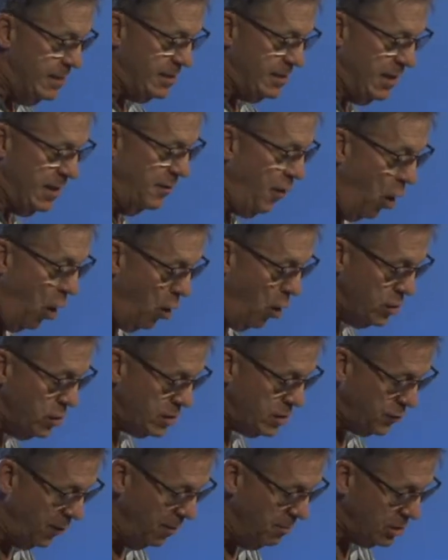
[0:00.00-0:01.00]
says, of
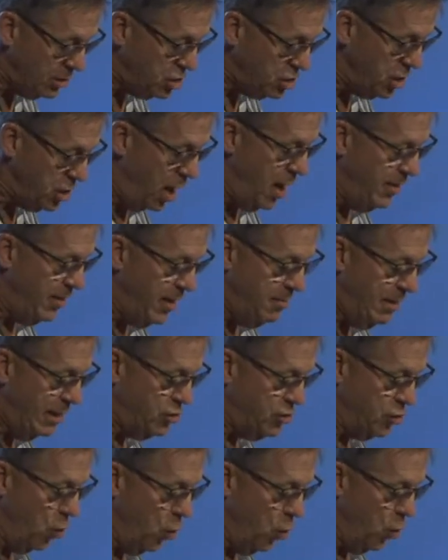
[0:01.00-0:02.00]
oaks from Bashan, they
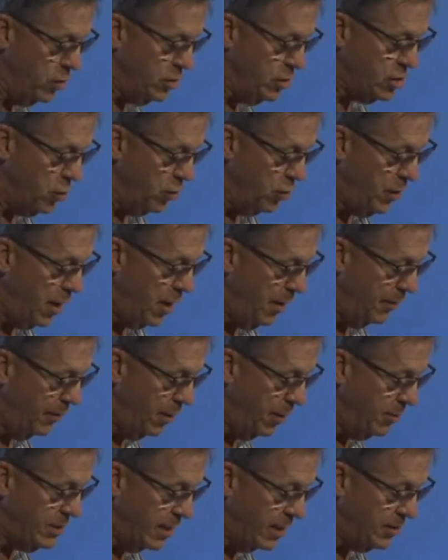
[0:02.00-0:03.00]
made your oars. So uh,
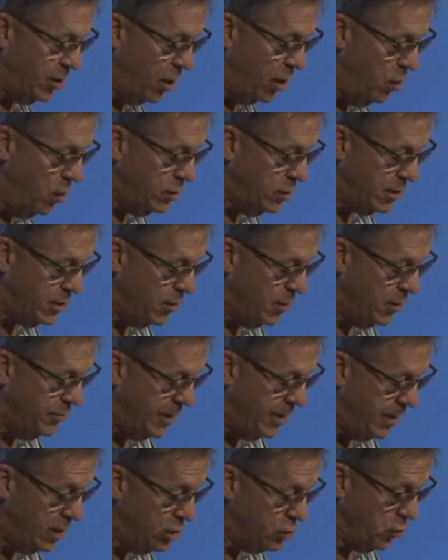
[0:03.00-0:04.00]
they would take the oaks there in
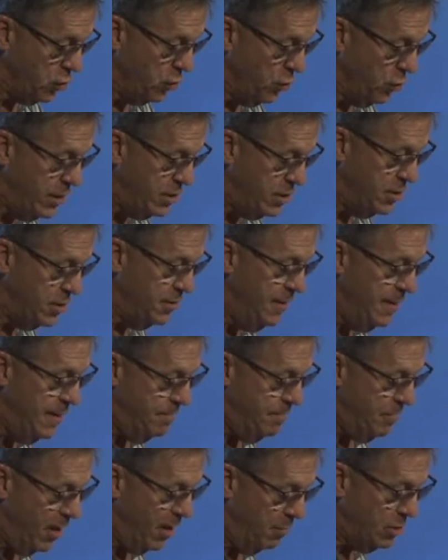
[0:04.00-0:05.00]
the Israel region
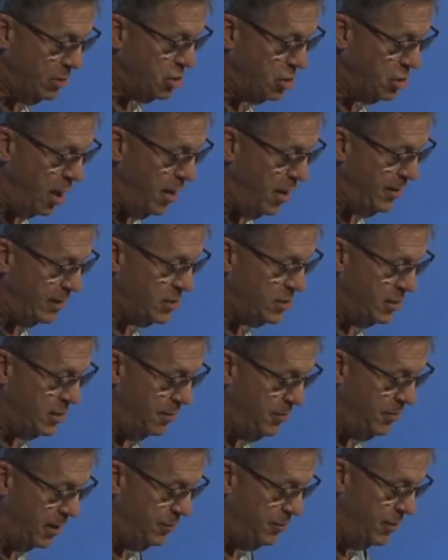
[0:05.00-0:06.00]
of Bashan. That's uh,
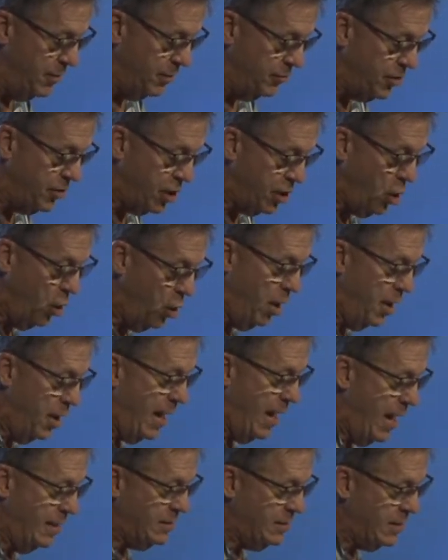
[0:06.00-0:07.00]
the, the, the Golan
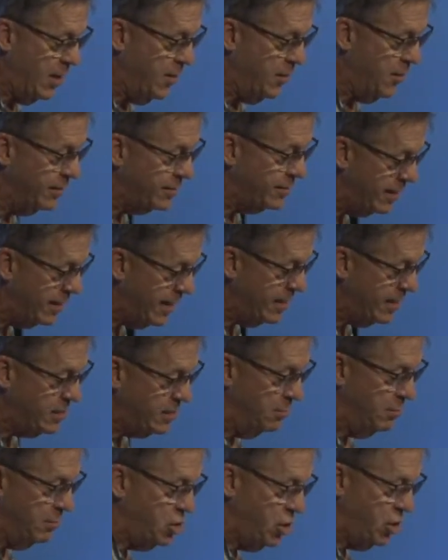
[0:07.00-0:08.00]
Heights area today is
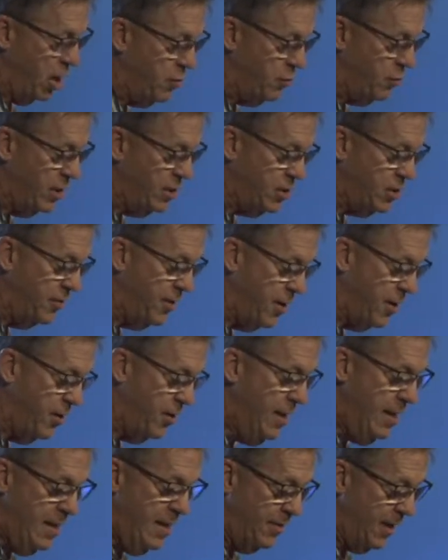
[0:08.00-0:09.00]
the Bashan region
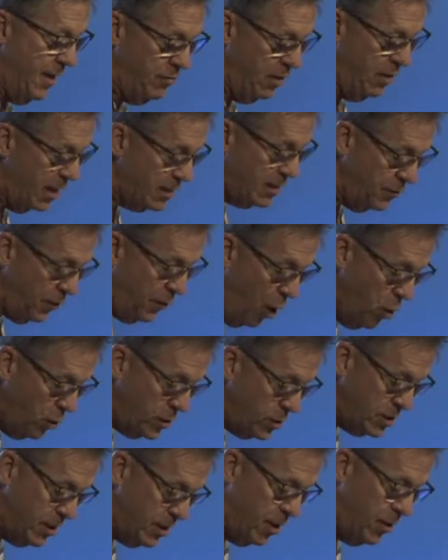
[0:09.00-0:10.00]
there. They have lots of
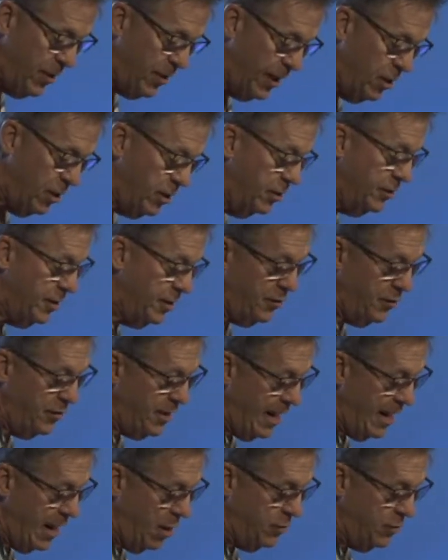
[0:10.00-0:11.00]
oaks there. They look a little different
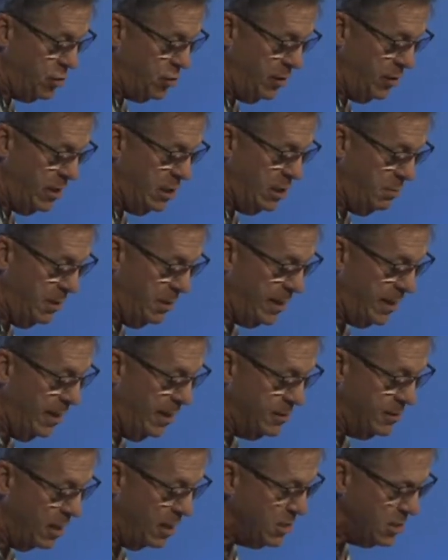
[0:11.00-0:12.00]
than our trees, but
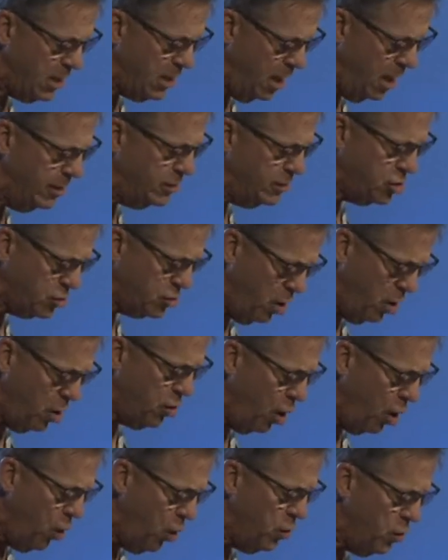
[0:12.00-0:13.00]
again, a solid,
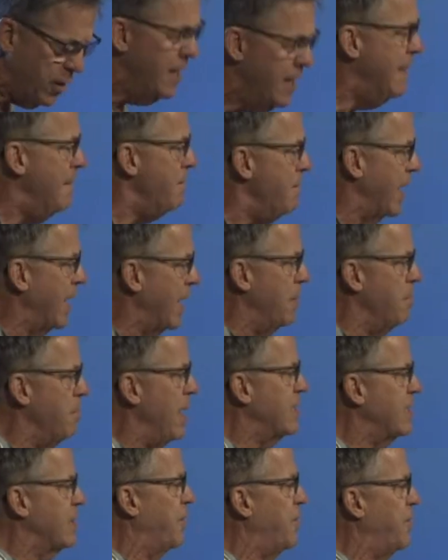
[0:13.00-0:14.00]
strong oak, again,
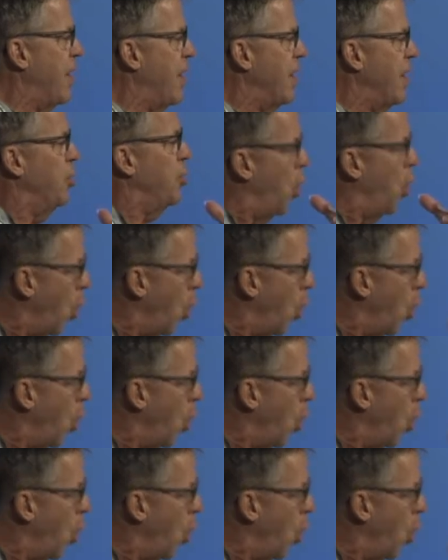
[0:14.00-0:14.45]
makes a very good